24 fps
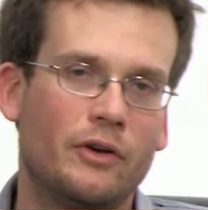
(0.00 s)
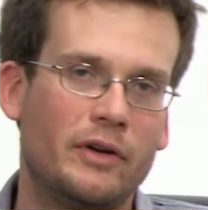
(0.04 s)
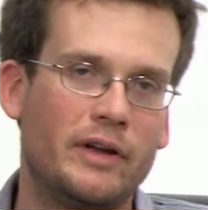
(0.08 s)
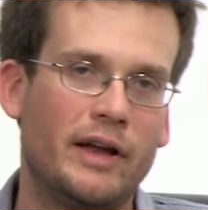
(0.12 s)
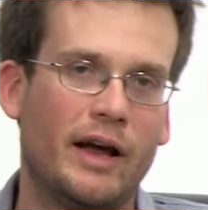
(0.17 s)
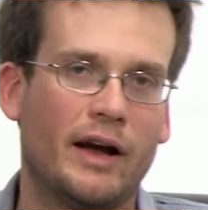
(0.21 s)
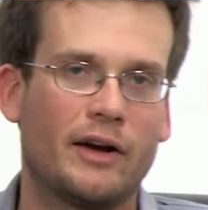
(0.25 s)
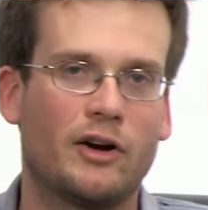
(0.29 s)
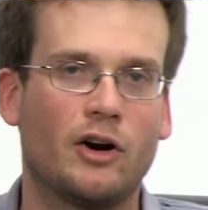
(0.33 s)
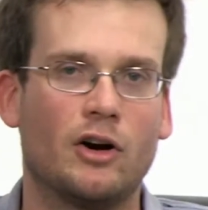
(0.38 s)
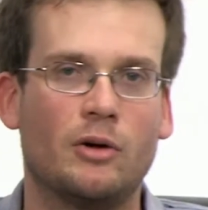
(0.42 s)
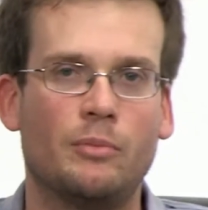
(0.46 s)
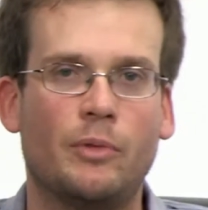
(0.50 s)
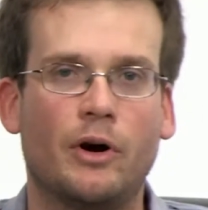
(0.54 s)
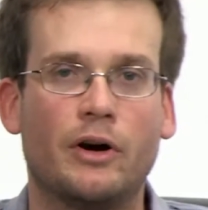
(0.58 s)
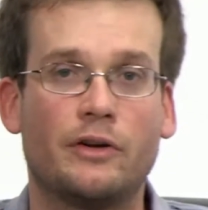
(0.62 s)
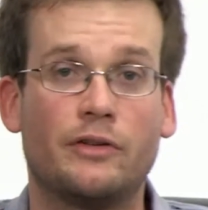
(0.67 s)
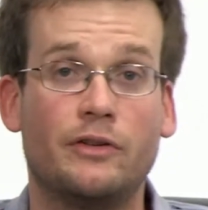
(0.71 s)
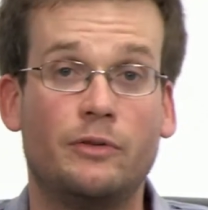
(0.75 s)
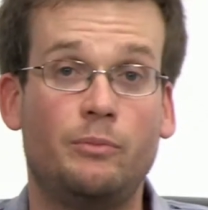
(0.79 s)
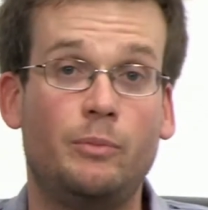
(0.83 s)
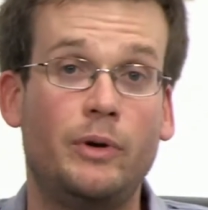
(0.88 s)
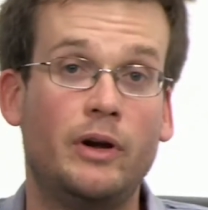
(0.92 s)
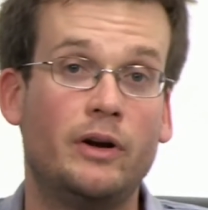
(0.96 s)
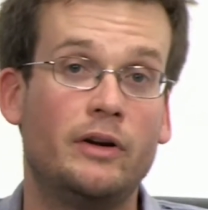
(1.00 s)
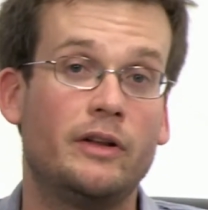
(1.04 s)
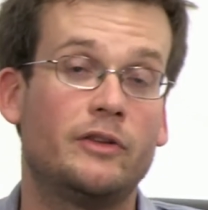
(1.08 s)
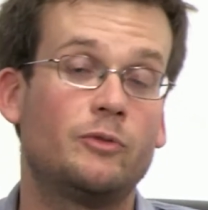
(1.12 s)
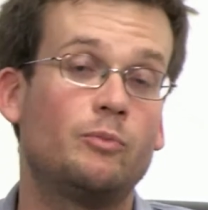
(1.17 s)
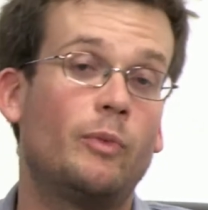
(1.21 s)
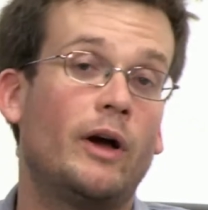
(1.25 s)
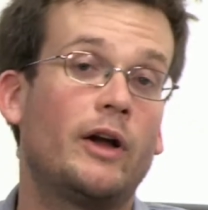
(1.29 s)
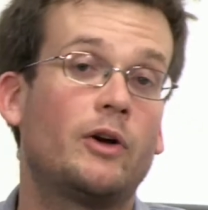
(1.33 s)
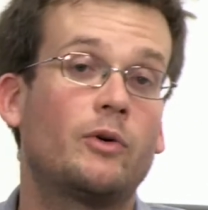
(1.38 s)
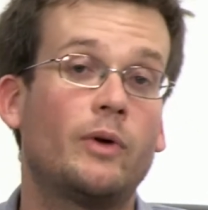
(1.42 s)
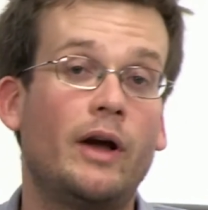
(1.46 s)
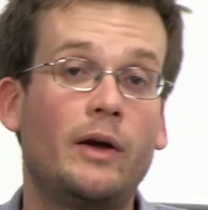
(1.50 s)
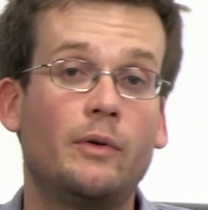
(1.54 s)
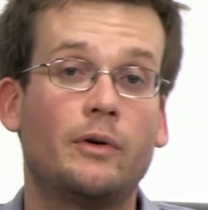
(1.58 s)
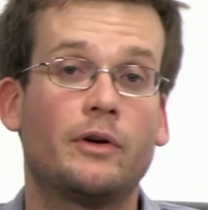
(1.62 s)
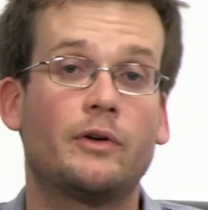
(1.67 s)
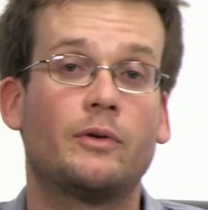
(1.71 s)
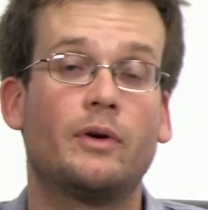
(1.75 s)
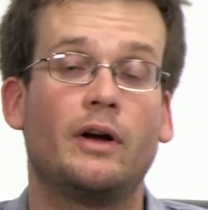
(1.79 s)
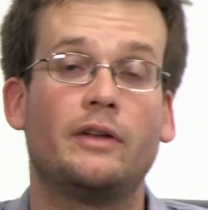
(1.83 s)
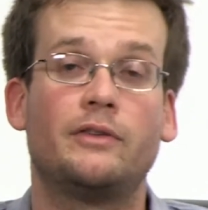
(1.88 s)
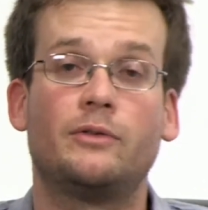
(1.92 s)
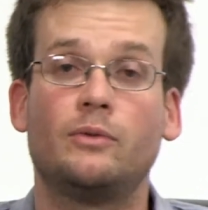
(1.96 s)
So yeah, Karl Marx's beard. It's my great
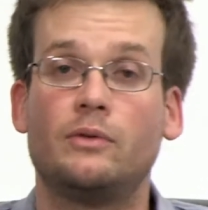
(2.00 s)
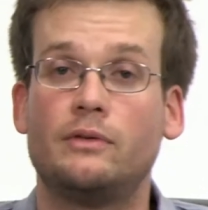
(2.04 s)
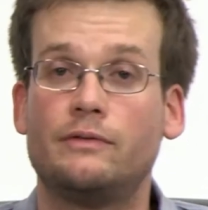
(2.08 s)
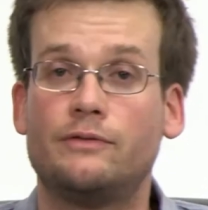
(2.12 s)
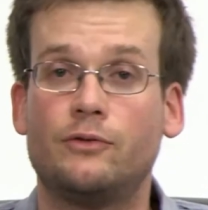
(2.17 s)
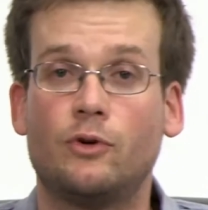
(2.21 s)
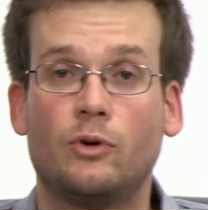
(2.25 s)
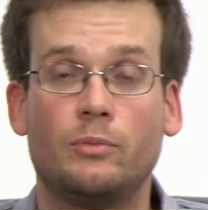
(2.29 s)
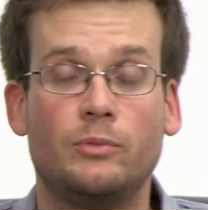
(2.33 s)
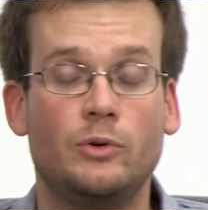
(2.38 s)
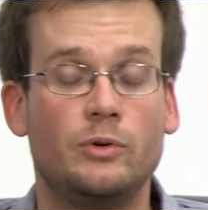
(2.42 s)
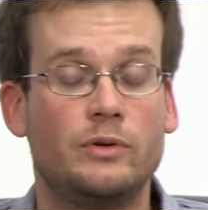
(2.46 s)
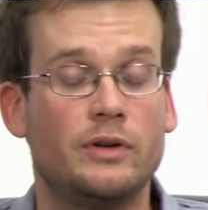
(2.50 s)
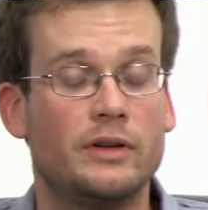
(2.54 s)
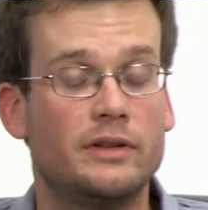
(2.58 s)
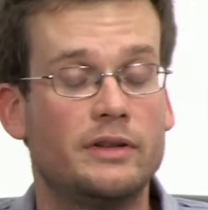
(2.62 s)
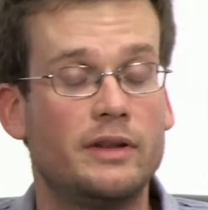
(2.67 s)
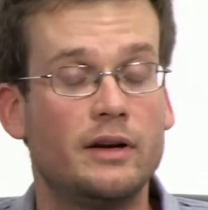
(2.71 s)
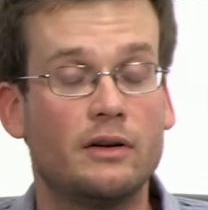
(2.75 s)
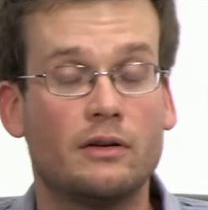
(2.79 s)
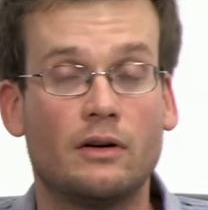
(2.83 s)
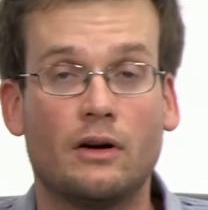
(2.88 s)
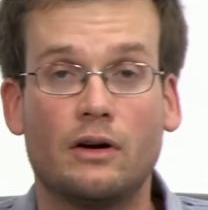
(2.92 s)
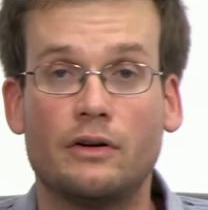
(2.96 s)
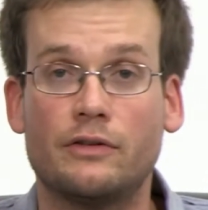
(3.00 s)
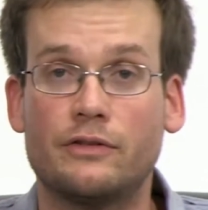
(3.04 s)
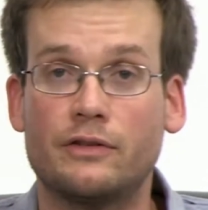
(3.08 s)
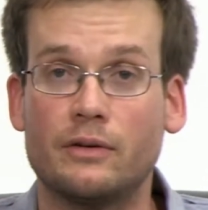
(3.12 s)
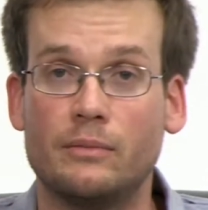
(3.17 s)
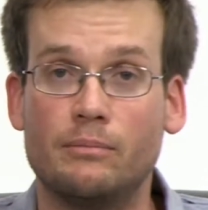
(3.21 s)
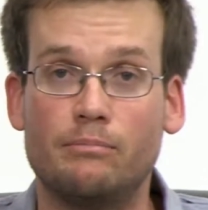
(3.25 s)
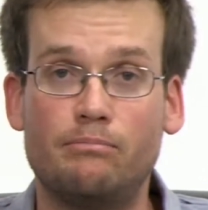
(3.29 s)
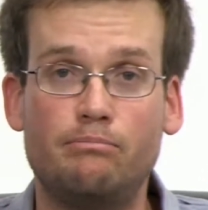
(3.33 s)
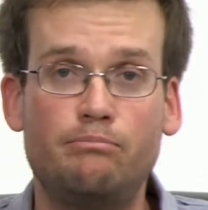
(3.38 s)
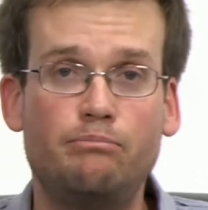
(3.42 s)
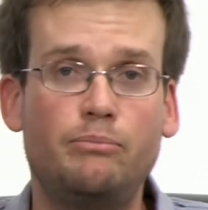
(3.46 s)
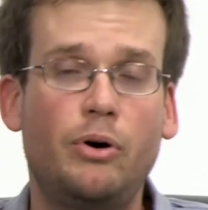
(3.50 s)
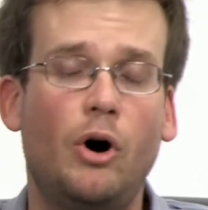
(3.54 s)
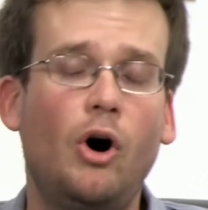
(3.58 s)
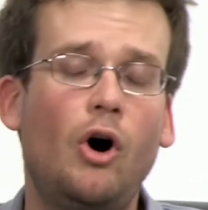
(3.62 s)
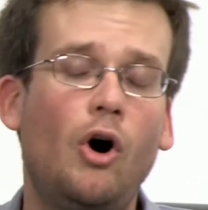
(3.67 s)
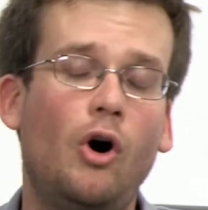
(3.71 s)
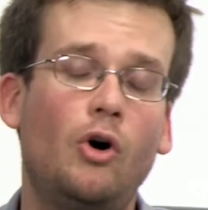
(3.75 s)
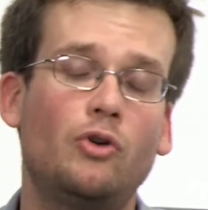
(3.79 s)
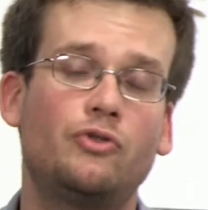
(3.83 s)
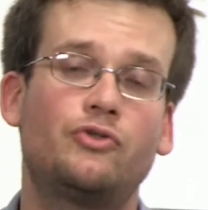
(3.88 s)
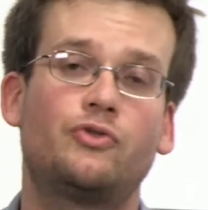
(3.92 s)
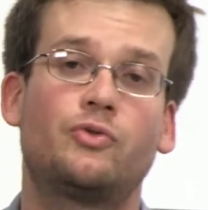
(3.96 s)
regret to inform you that there are some
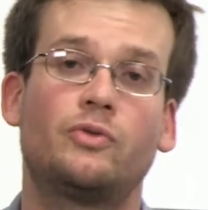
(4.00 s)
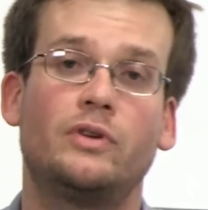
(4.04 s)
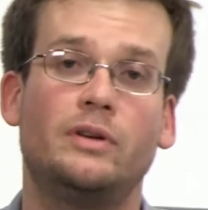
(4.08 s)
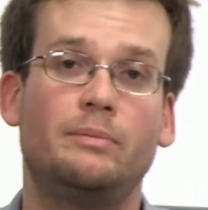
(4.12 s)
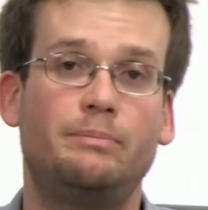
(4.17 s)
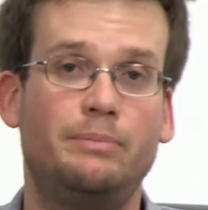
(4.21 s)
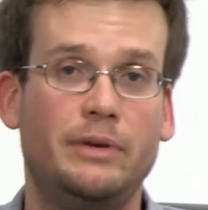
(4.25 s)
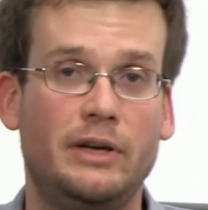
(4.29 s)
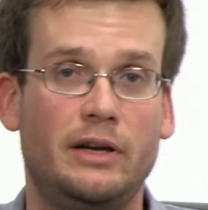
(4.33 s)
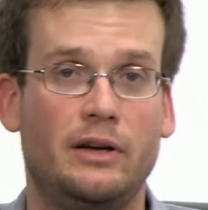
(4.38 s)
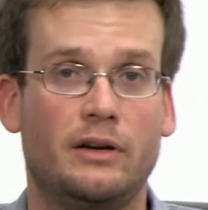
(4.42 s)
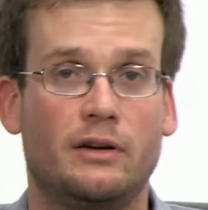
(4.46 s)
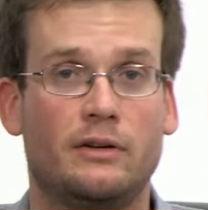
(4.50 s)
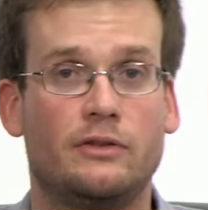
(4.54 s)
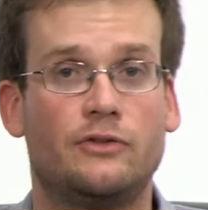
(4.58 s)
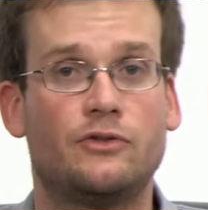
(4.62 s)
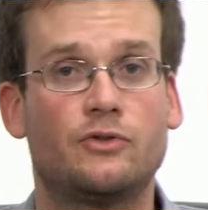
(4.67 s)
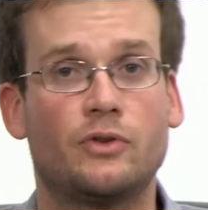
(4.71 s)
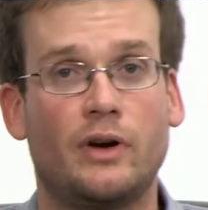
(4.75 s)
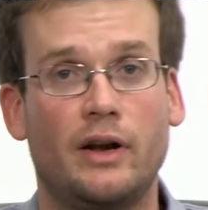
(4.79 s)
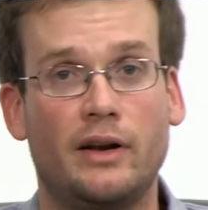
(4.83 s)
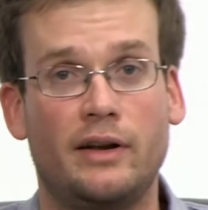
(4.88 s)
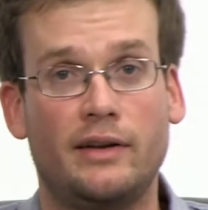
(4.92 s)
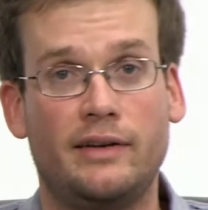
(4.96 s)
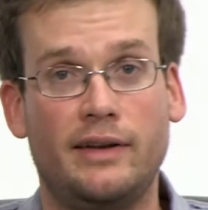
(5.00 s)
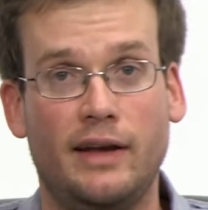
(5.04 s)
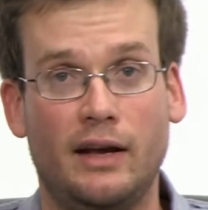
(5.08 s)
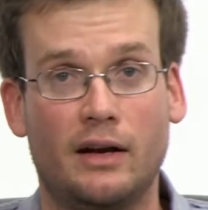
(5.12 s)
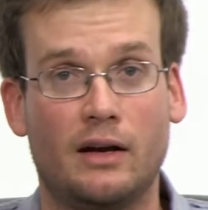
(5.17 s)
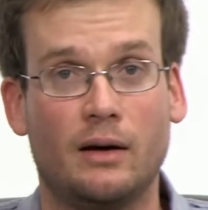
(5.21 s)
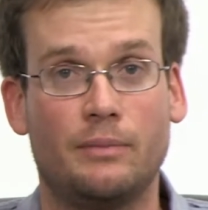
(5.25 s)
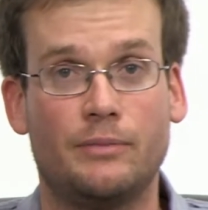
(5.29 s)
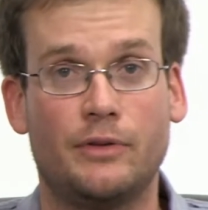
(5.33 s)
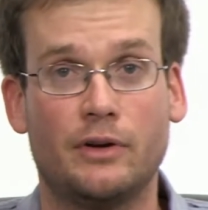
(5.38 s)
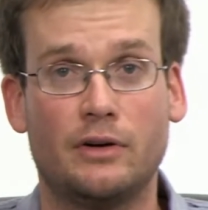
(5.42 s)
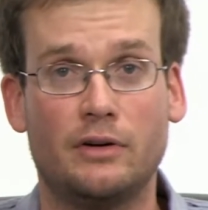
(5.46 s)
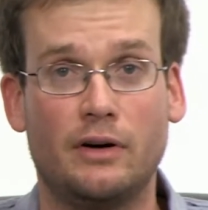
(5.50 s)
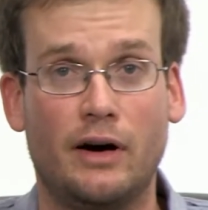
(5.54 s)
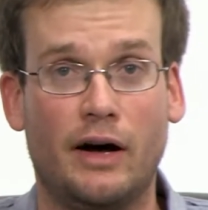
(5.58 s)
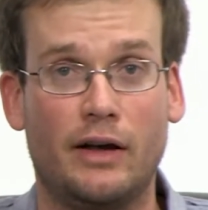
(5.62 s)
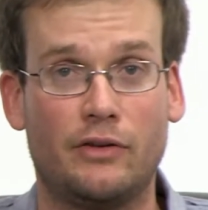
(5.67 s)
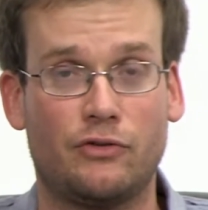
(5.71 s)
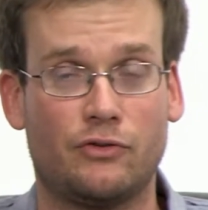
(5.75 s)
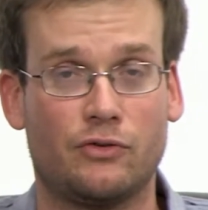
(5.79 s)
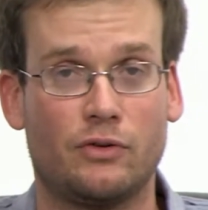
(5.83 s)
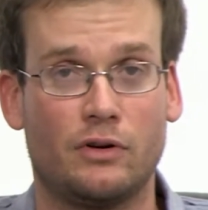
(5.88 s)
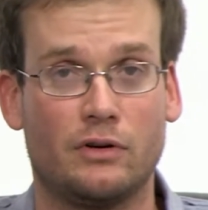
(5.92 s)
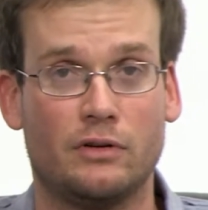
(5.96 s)
paltry beards trying to take up the
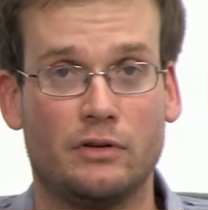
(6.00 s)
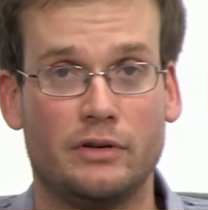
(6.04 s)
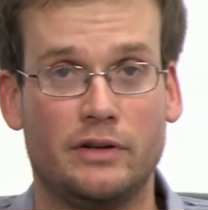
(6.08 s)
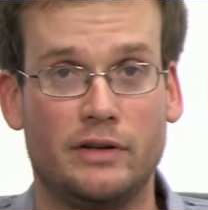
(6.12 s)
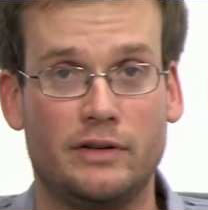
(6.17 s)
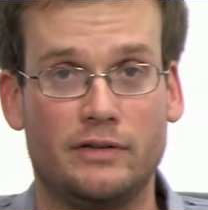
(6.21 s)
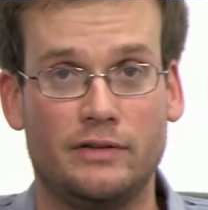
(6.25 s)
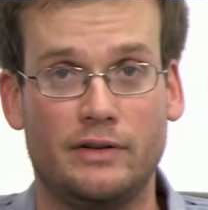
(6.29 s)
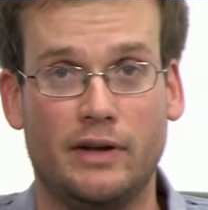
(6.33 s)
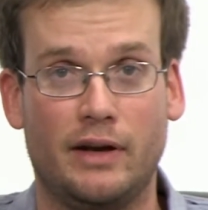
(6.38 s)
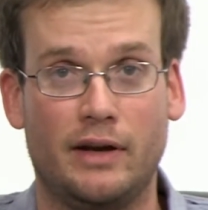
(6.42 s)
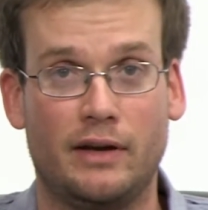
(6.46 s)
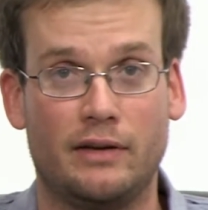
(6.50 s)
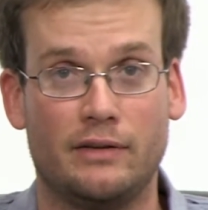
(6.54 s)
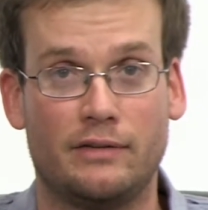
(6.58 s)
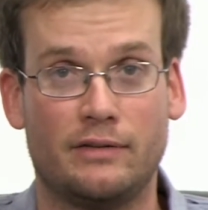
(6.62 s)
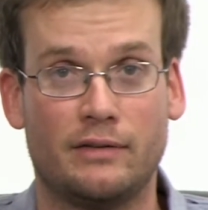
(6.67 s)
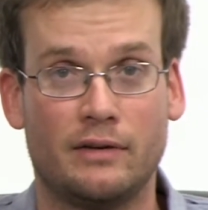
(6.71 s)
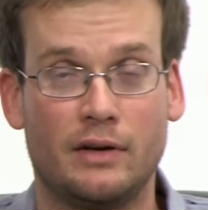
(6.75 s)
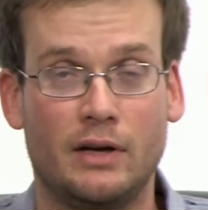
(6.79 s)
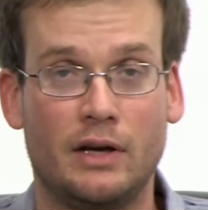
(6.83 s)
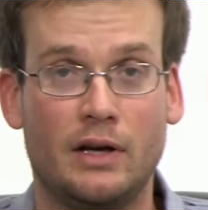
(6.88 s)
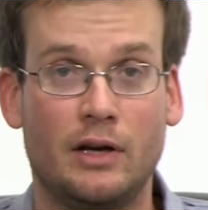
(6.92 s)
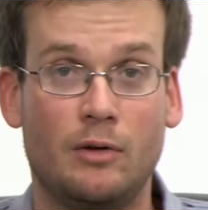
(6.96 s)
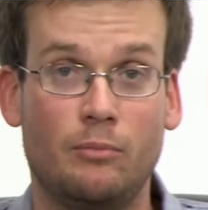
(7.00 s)
class struggle these days.